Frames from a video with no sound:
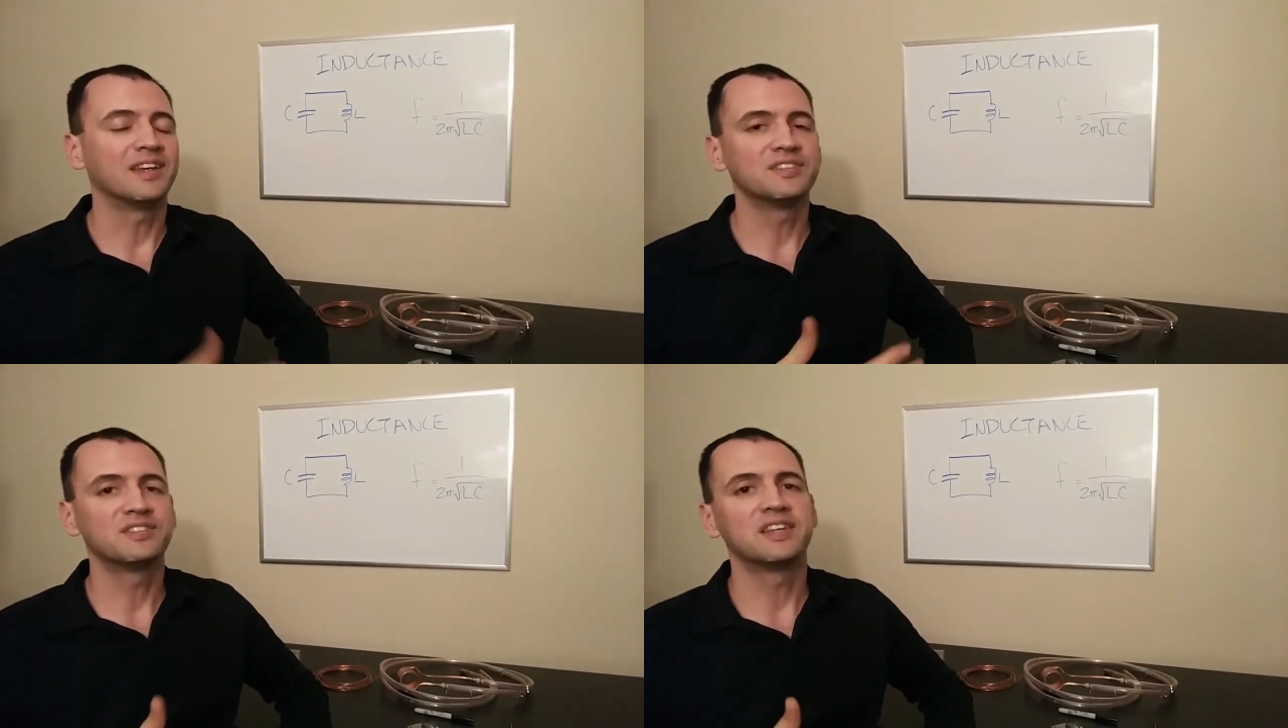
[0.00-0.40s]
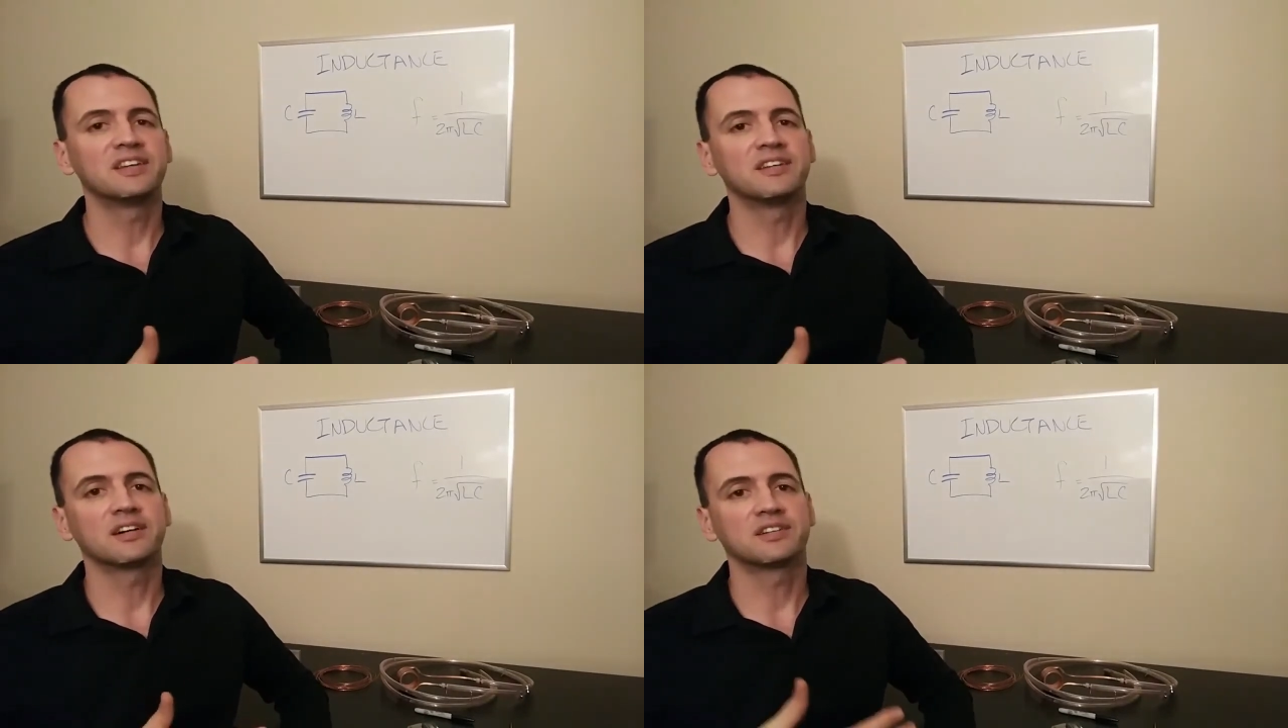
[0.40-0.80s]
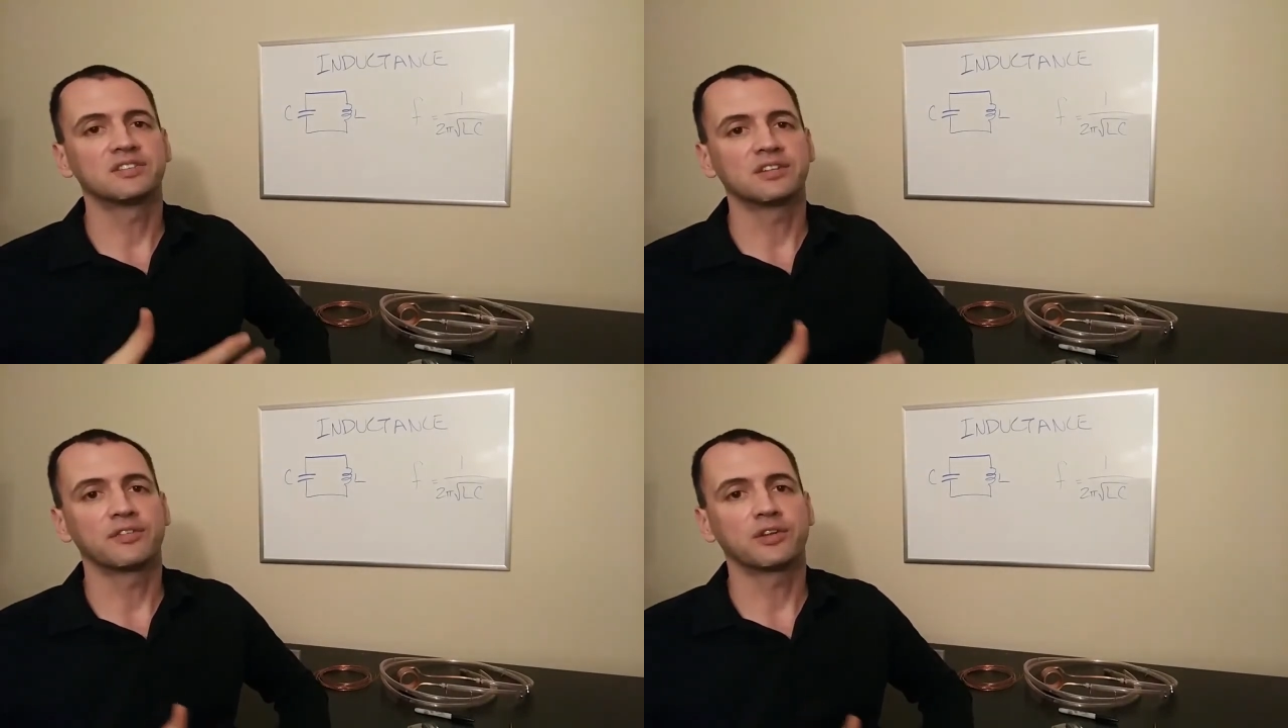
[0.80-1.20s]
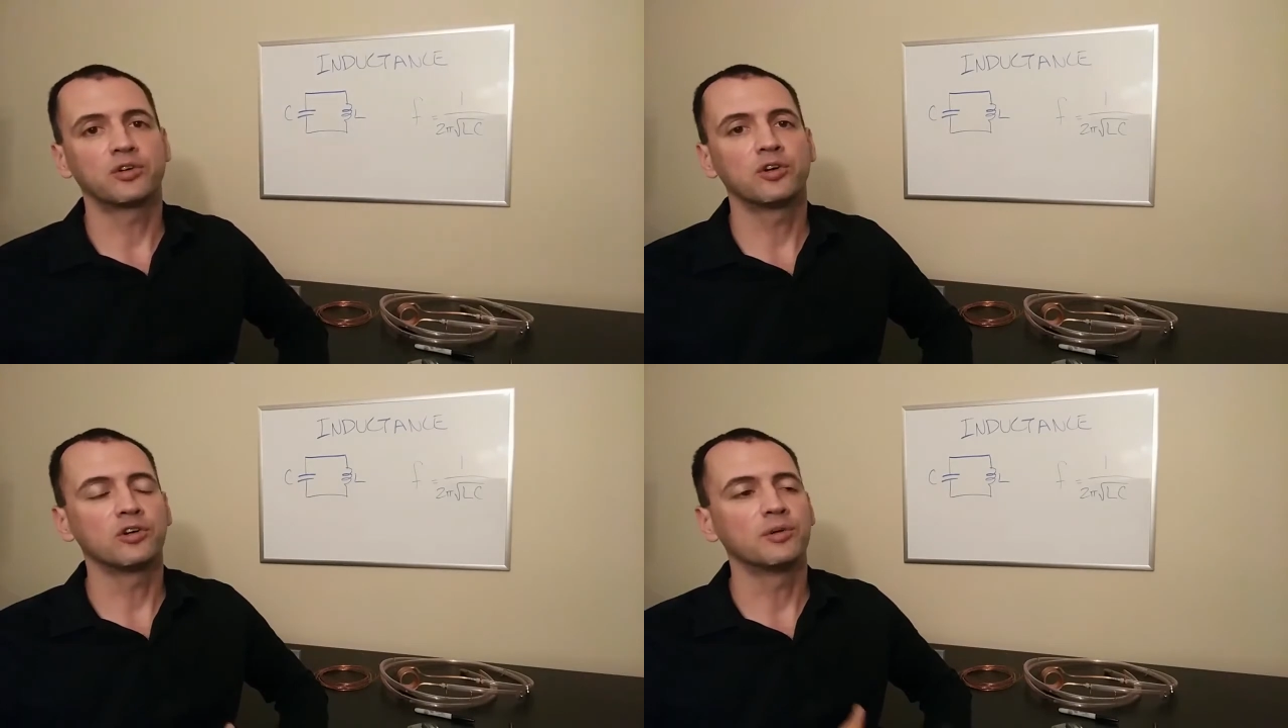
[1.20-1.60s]
is the inductance of the
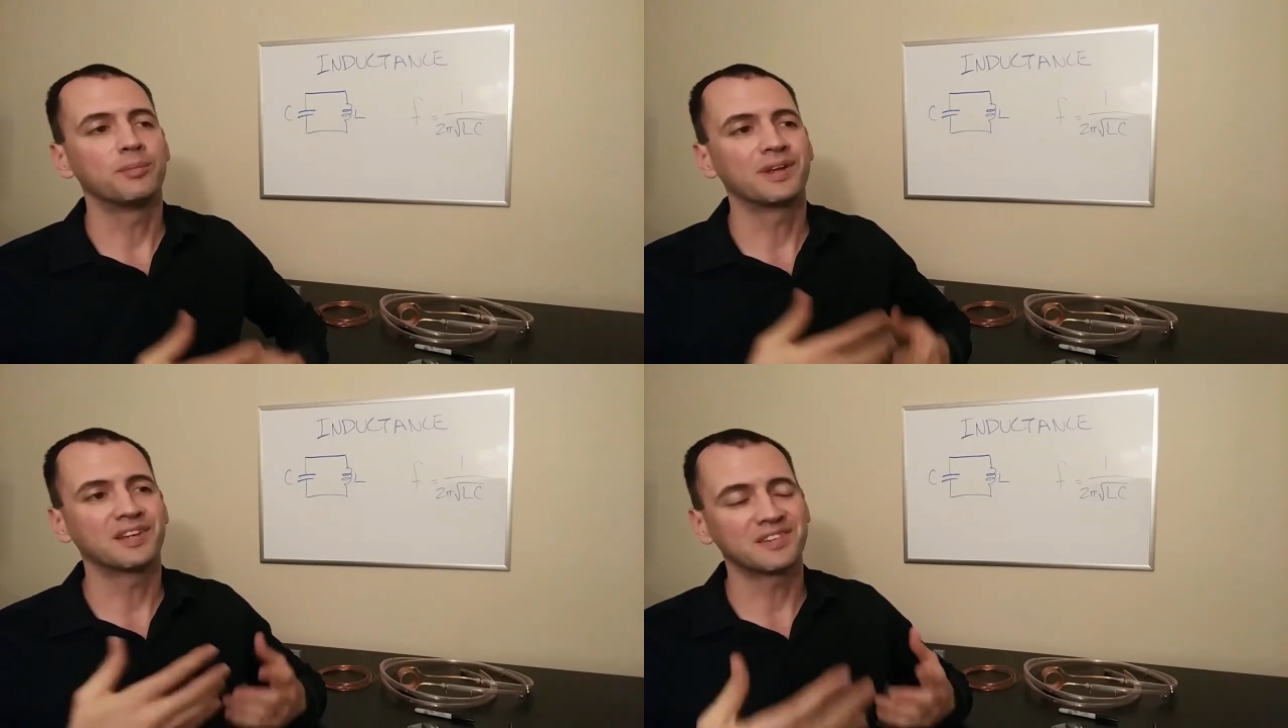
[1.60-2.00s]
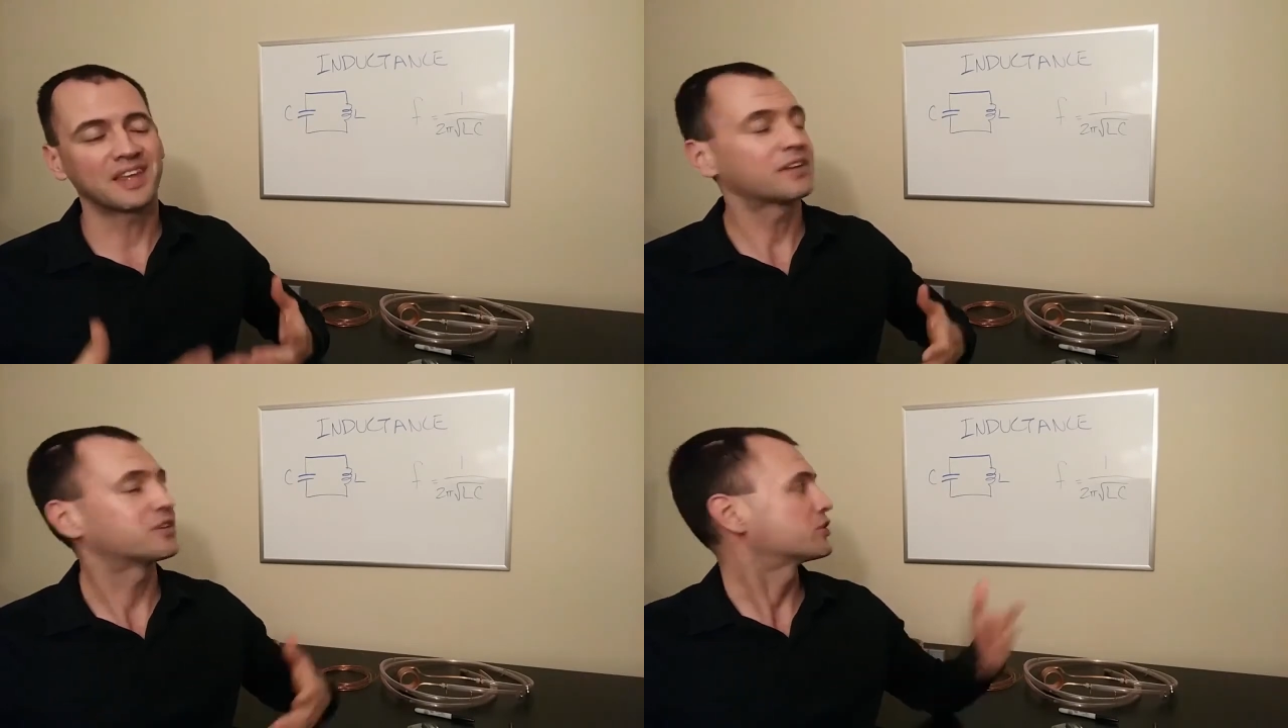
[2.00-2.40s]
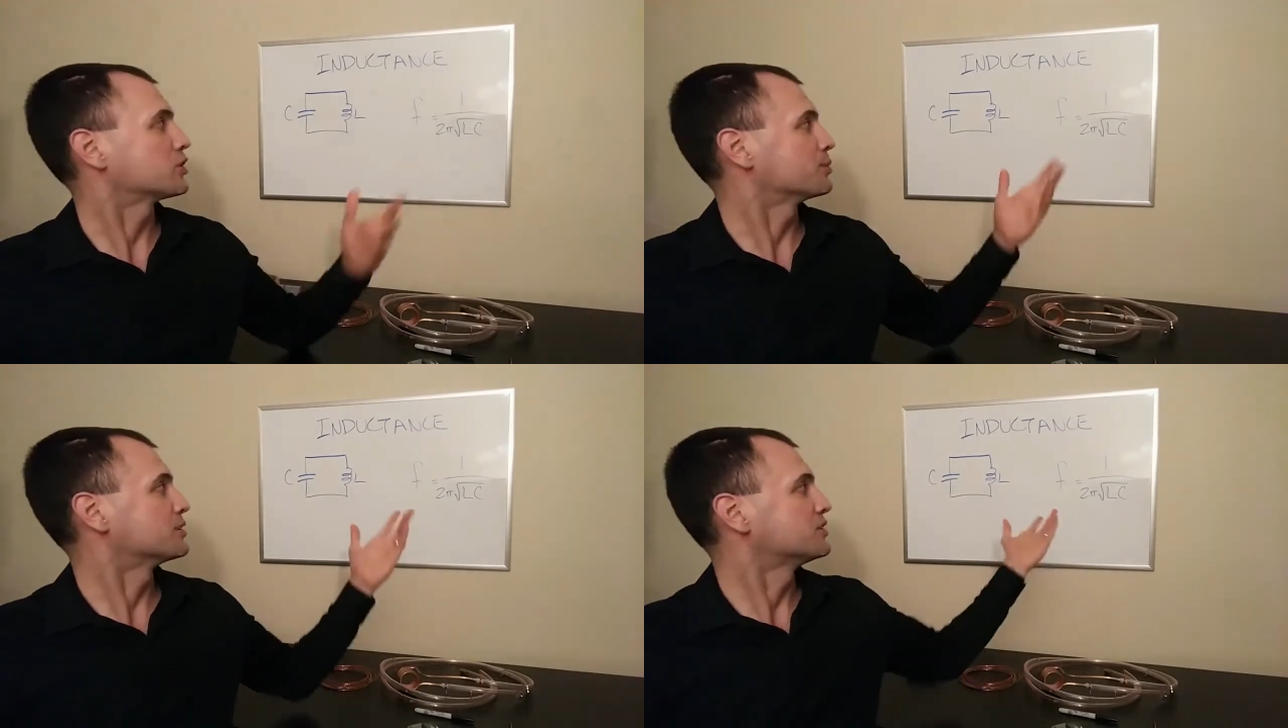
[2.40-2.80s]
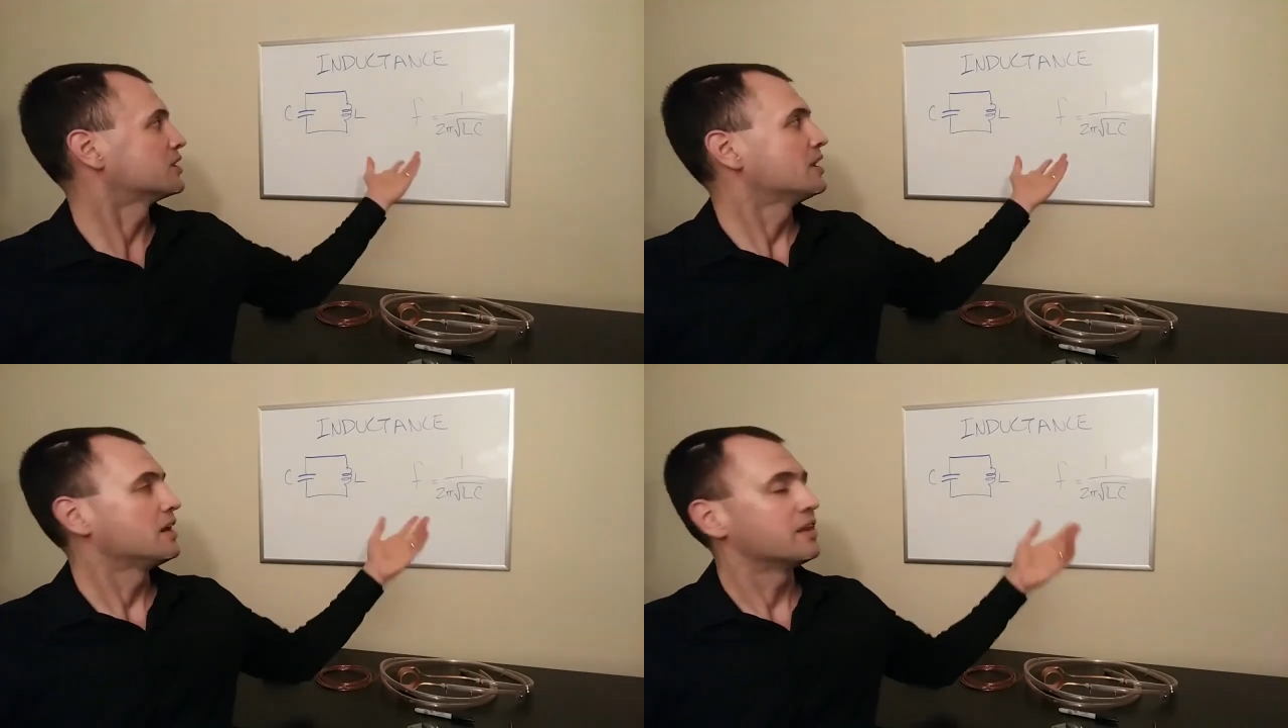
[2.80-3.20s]
coil, because that determines